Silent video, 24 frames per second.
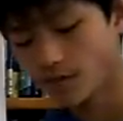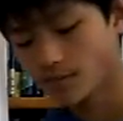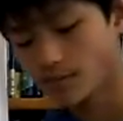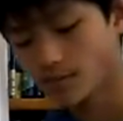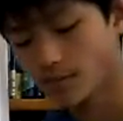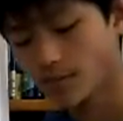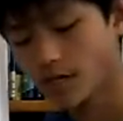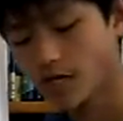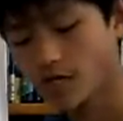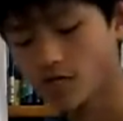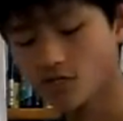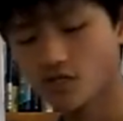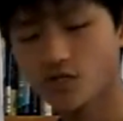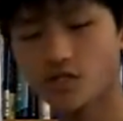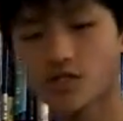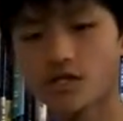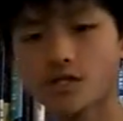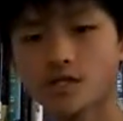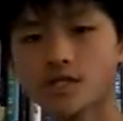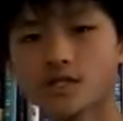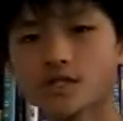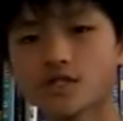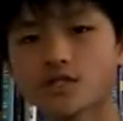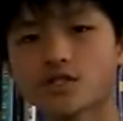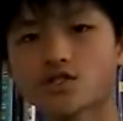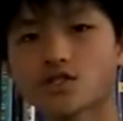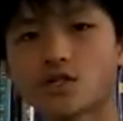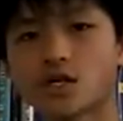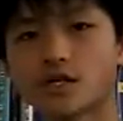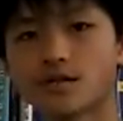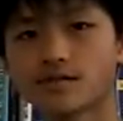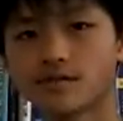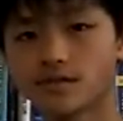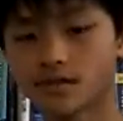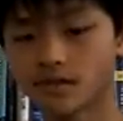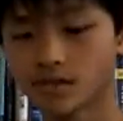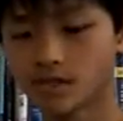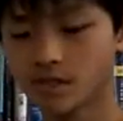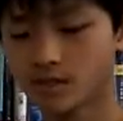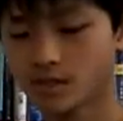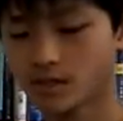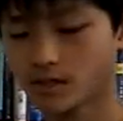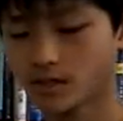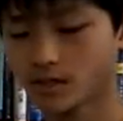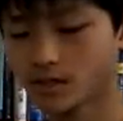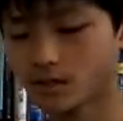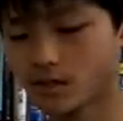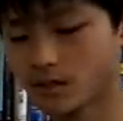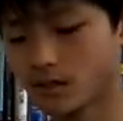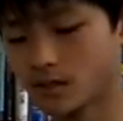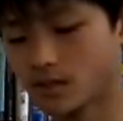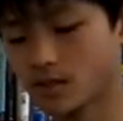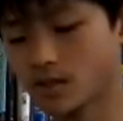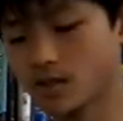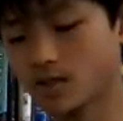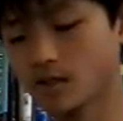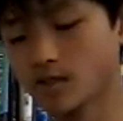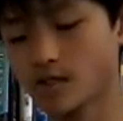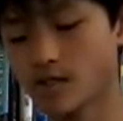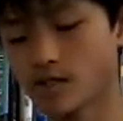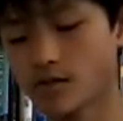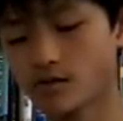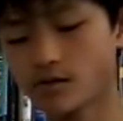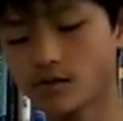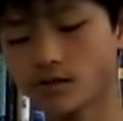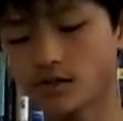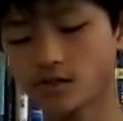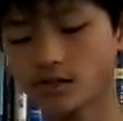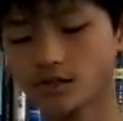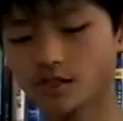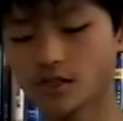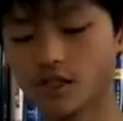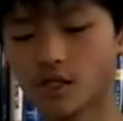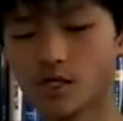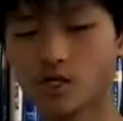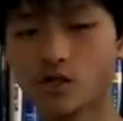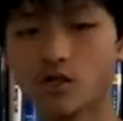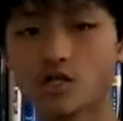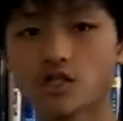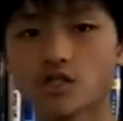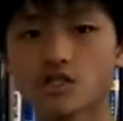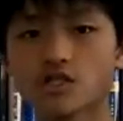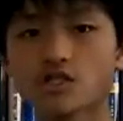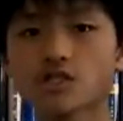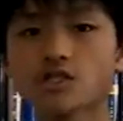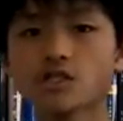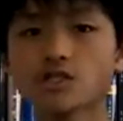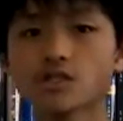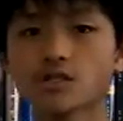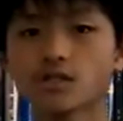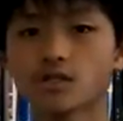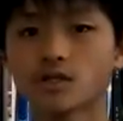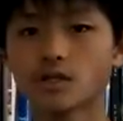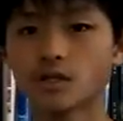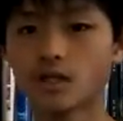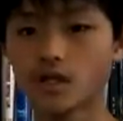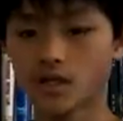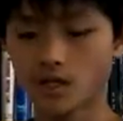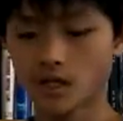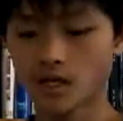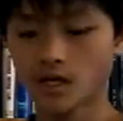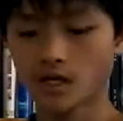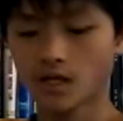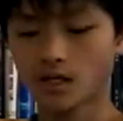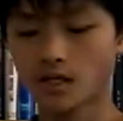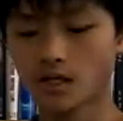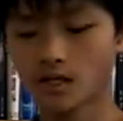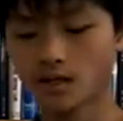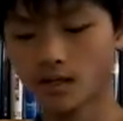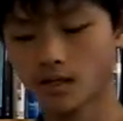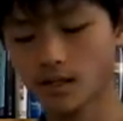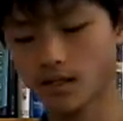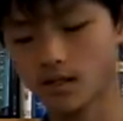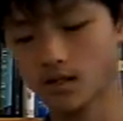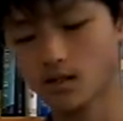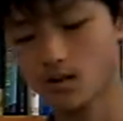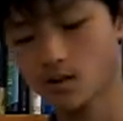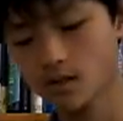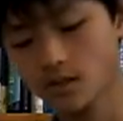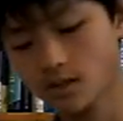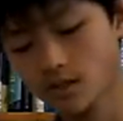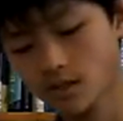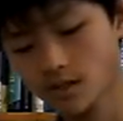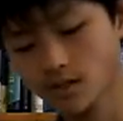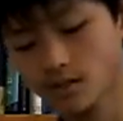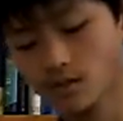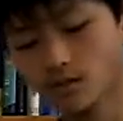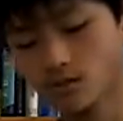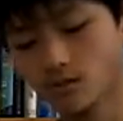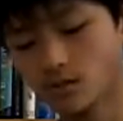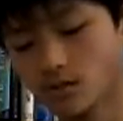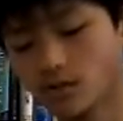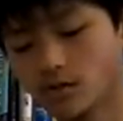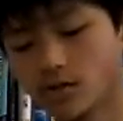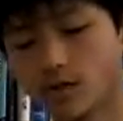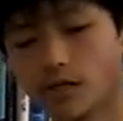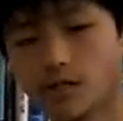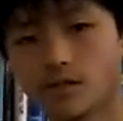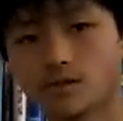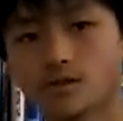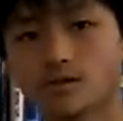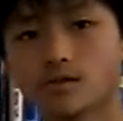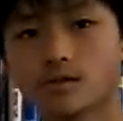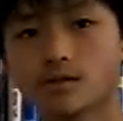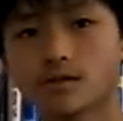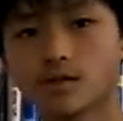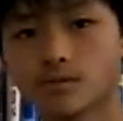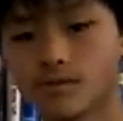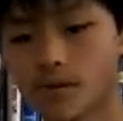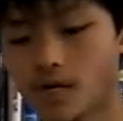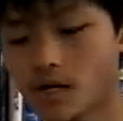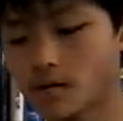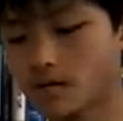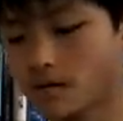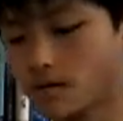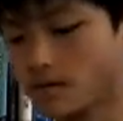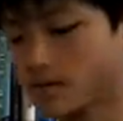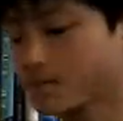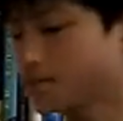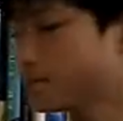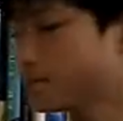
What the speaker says: But actually it is travelling in the 3D direction and twisting all around the paper.